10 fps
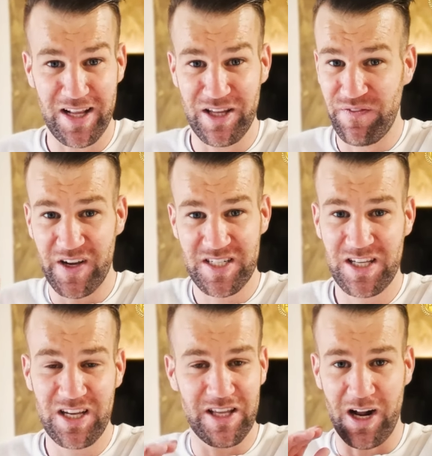The first
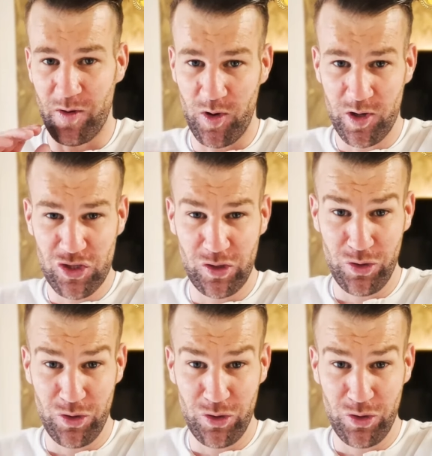thing that I want you to do